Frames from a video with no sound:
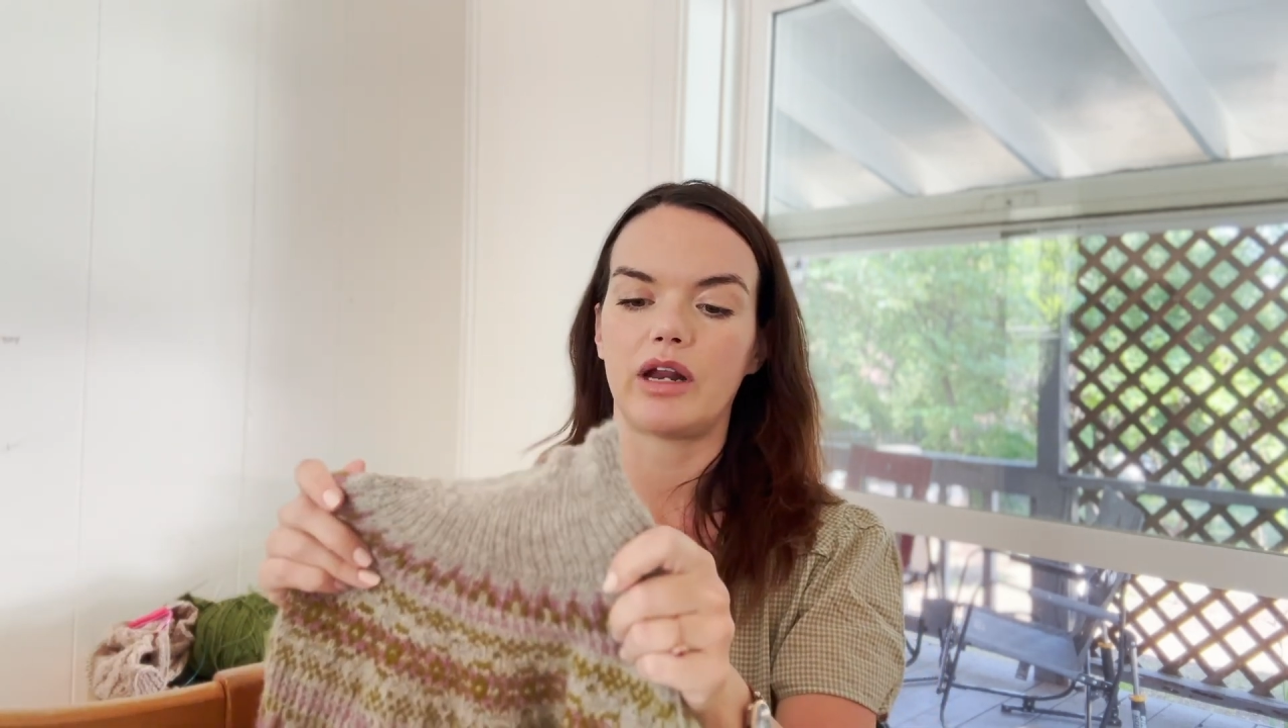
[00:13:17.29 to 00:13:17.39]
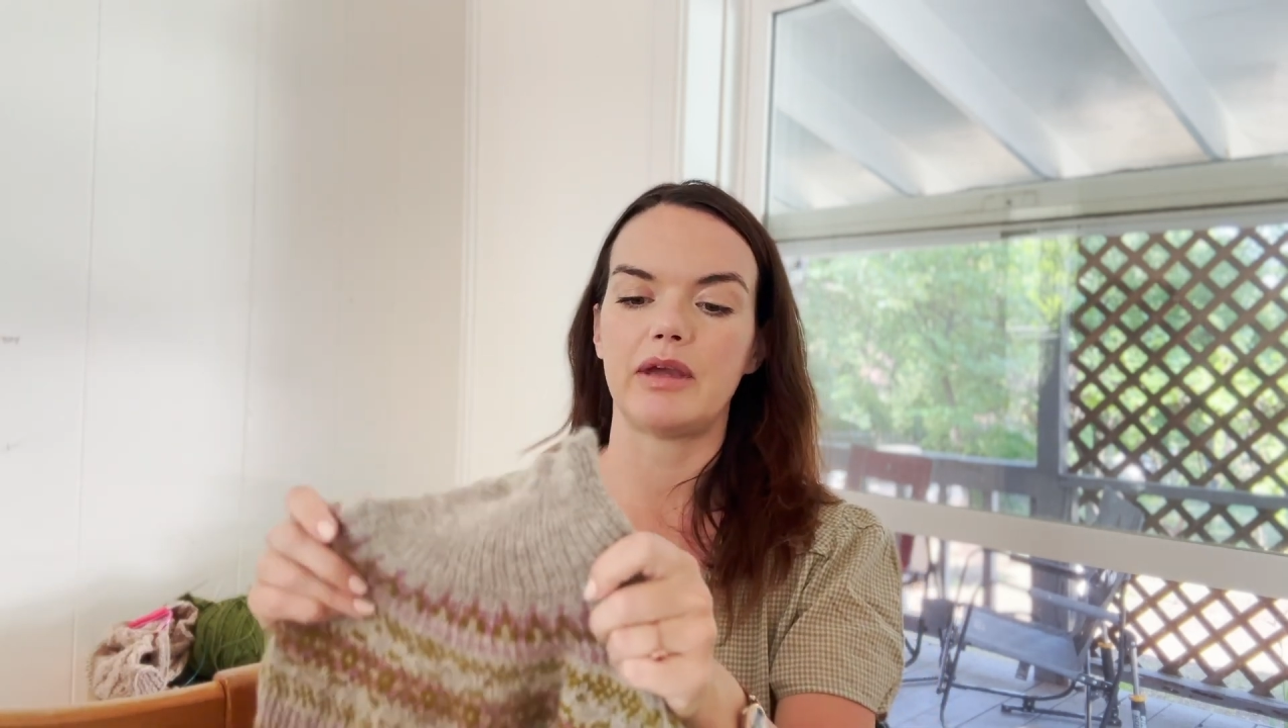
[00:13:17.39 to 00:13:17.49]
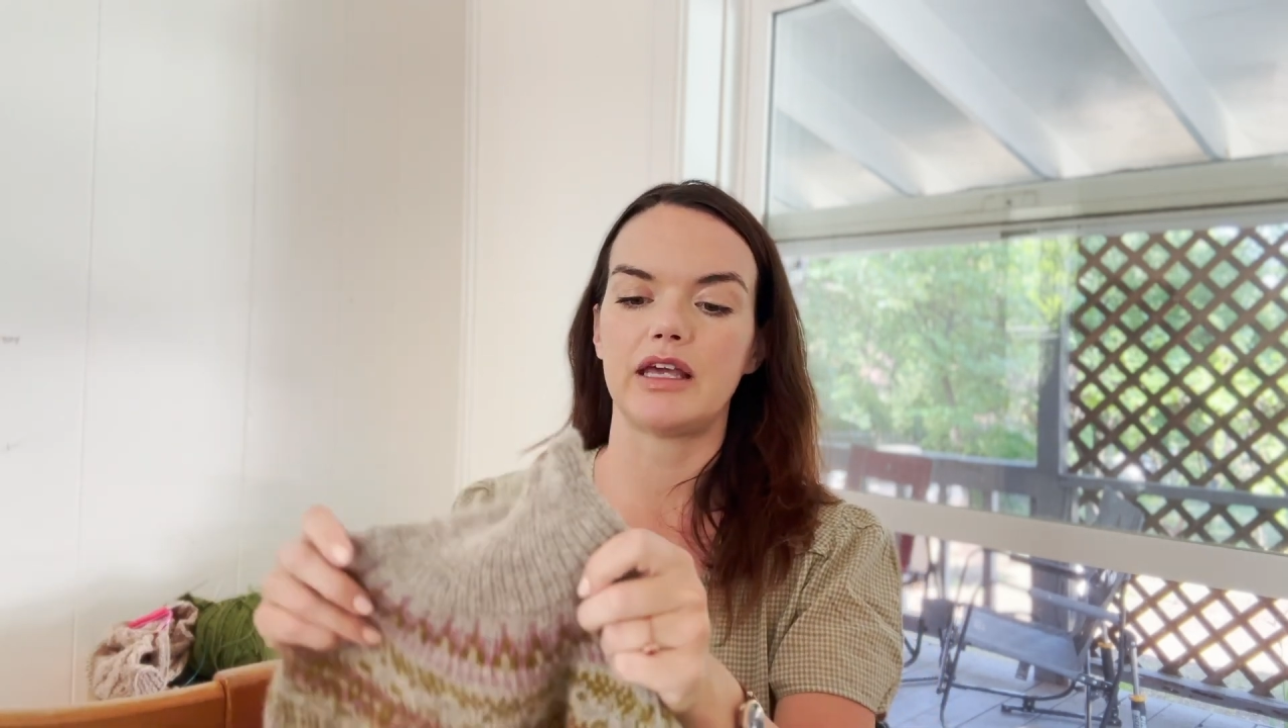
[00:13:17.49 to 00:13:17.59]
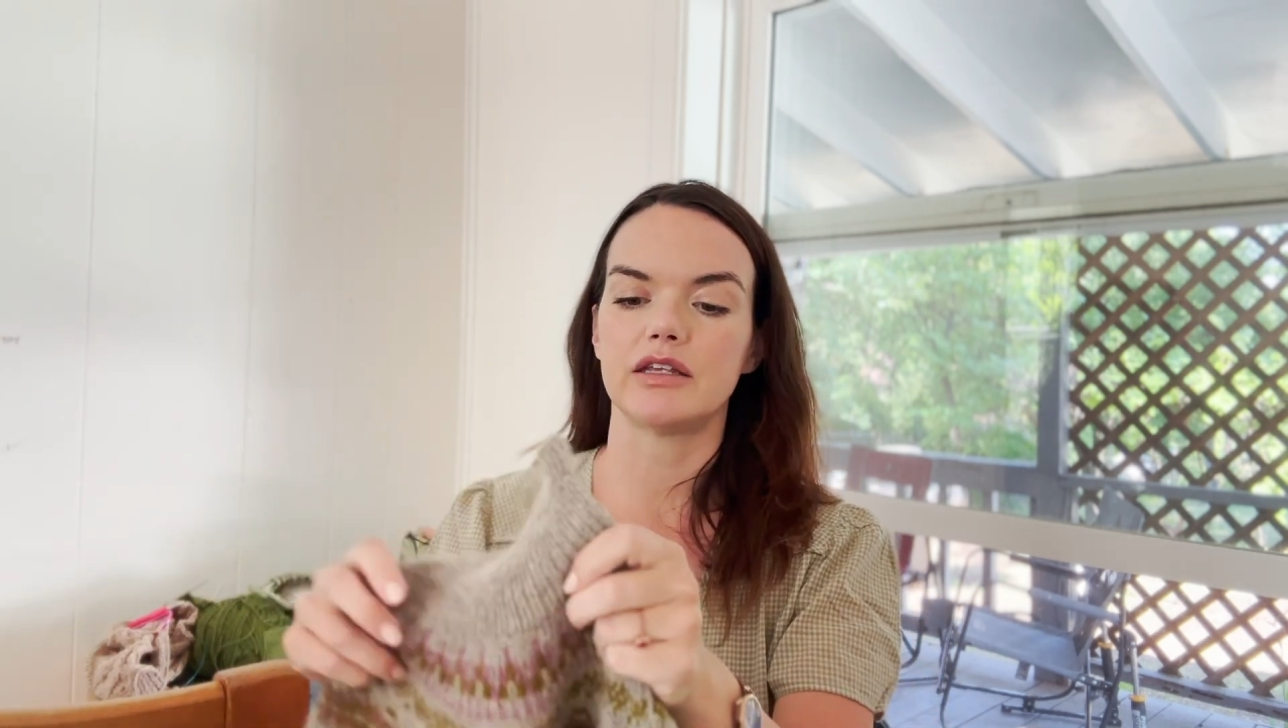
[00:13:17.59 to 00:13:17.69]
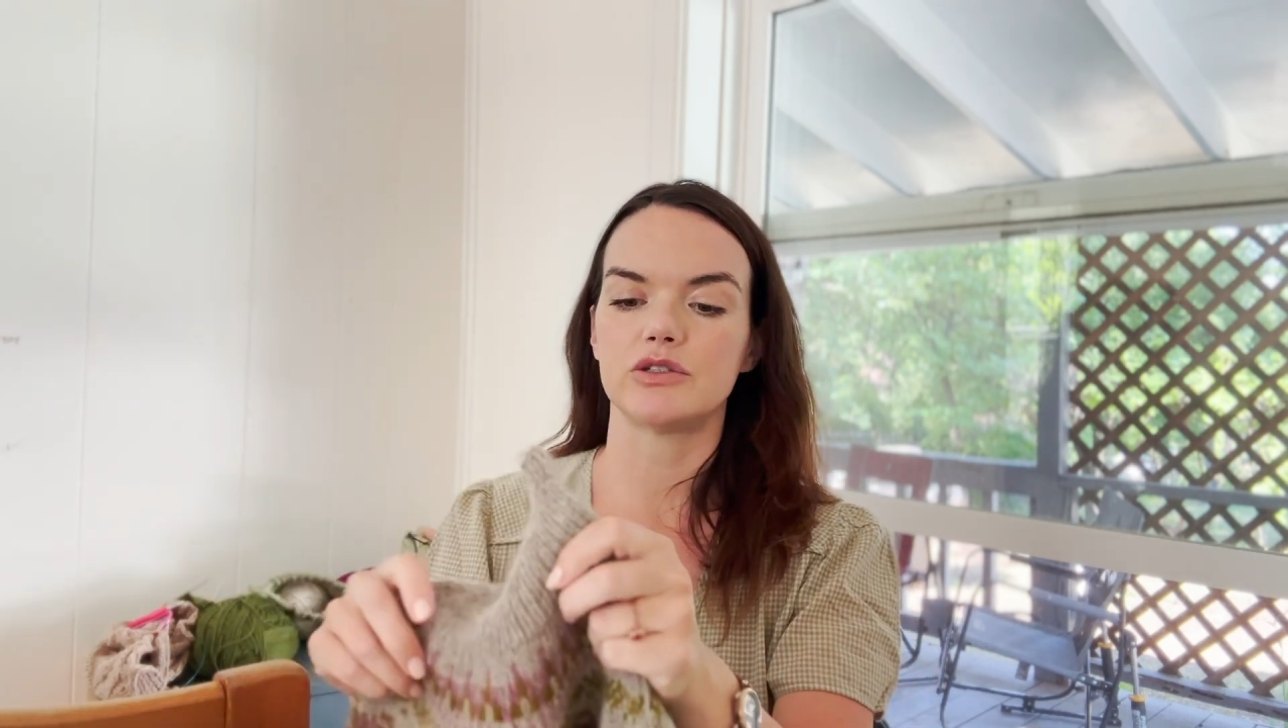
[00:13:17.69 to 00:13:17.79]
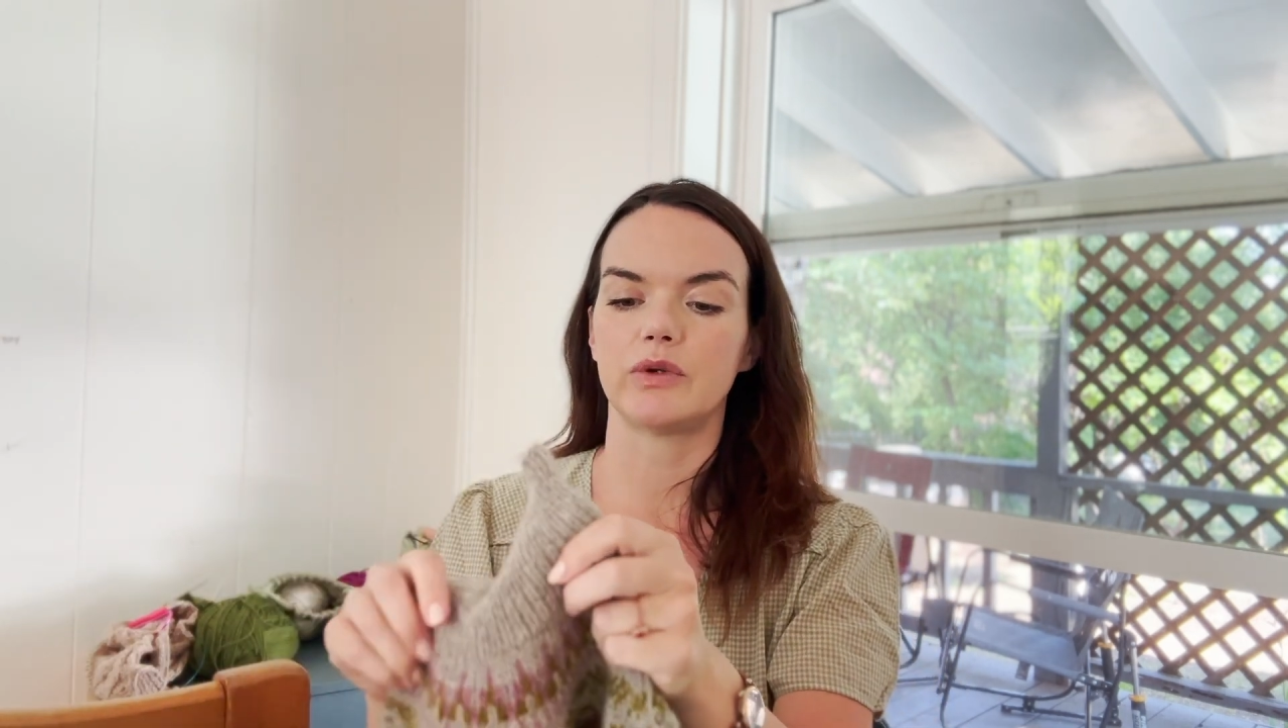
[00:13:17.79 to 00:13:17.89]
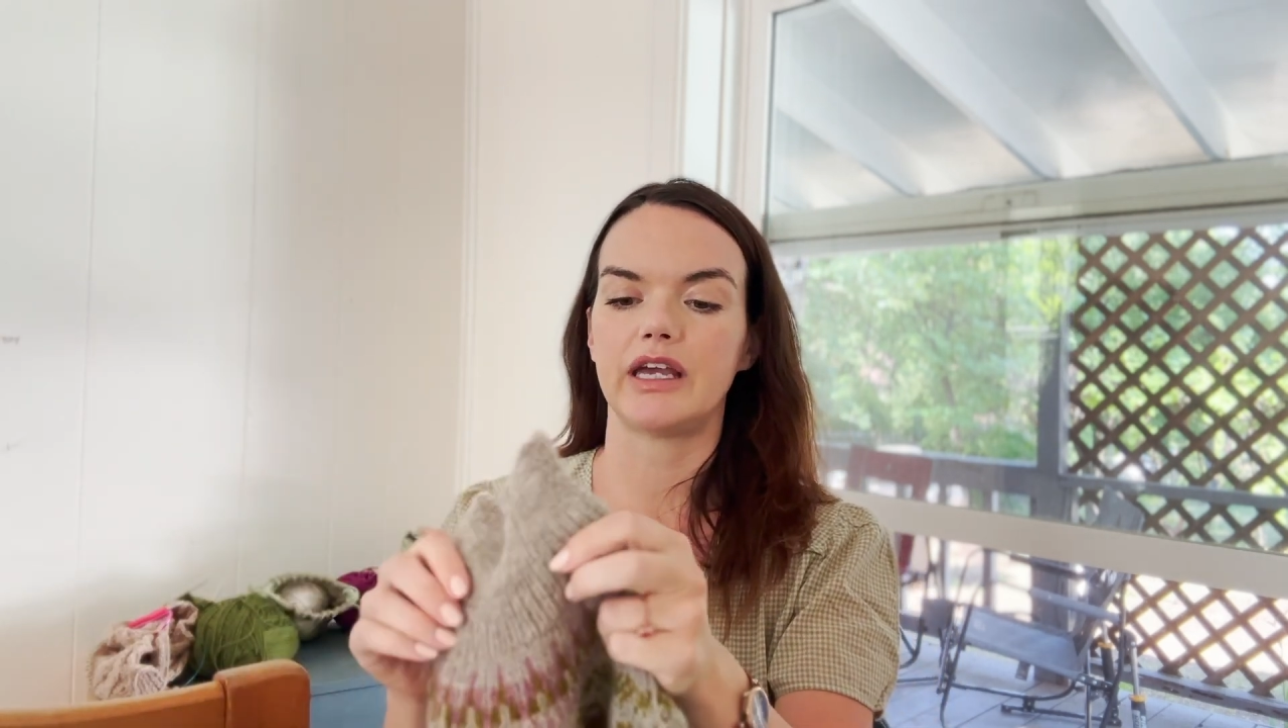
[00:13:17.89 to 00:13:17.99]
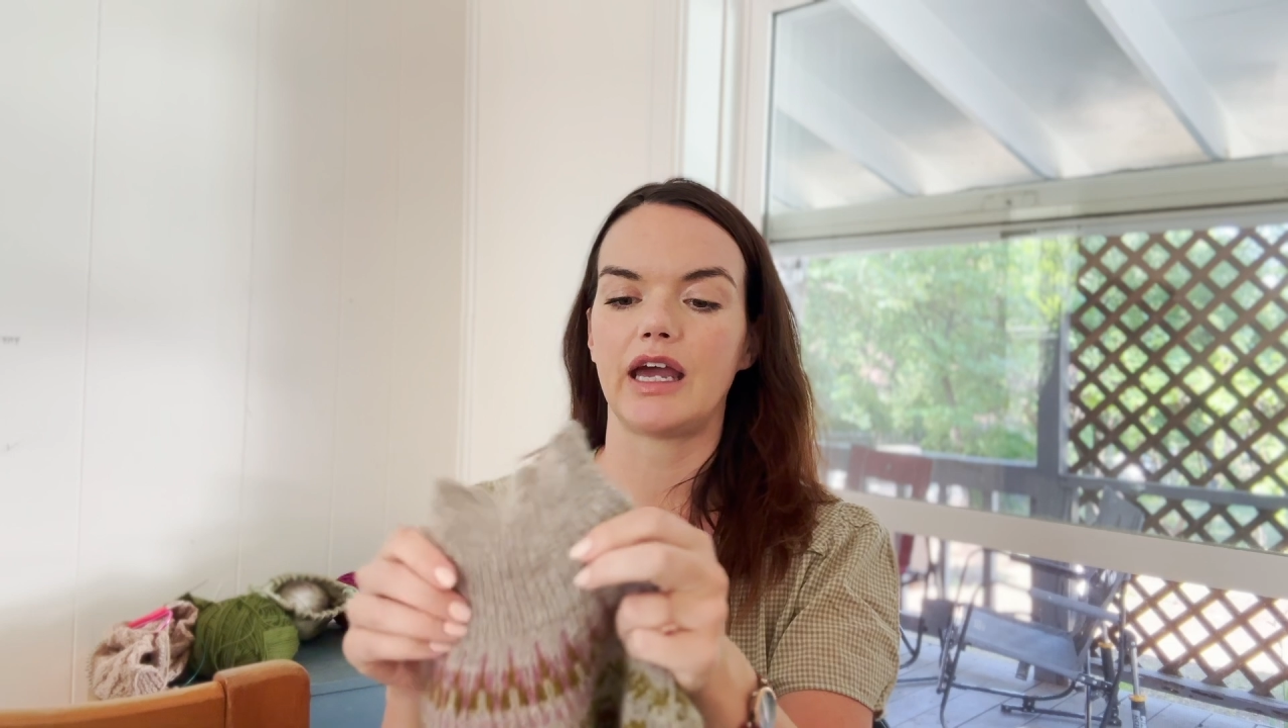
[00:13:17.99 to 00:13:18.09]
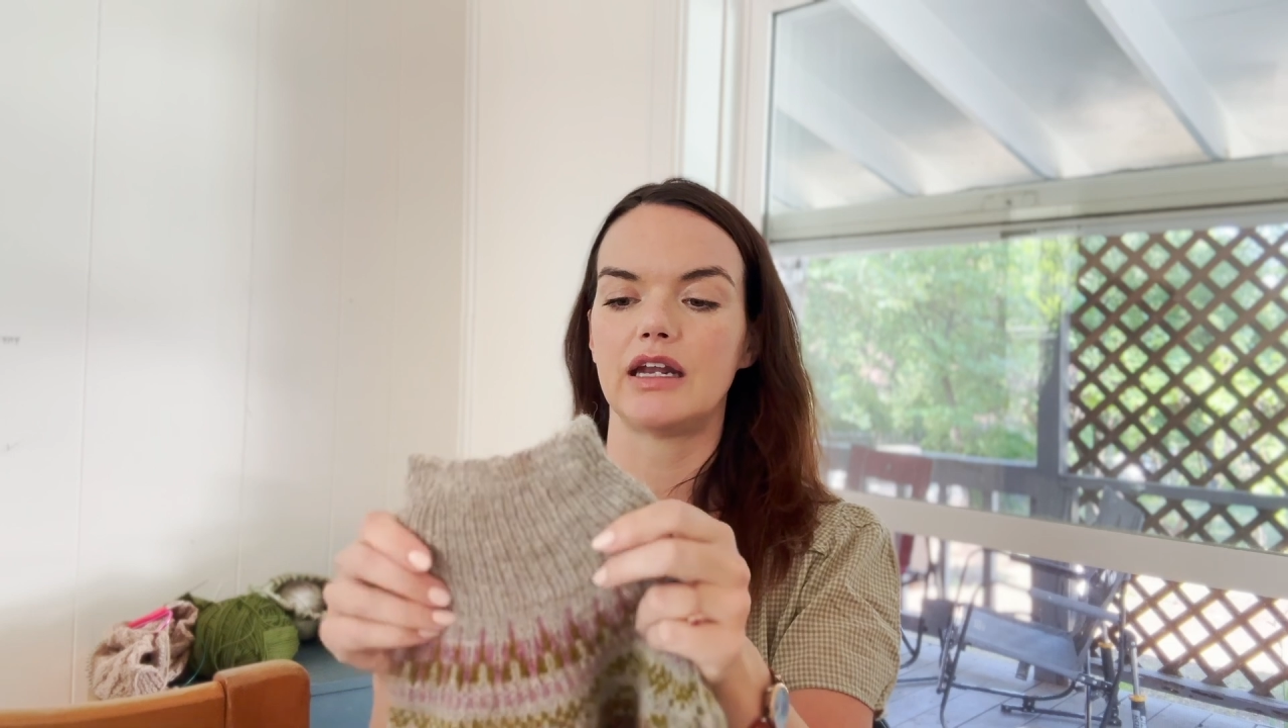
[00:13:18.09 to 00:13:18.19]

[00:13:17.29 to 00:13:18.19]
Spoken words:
make this one again,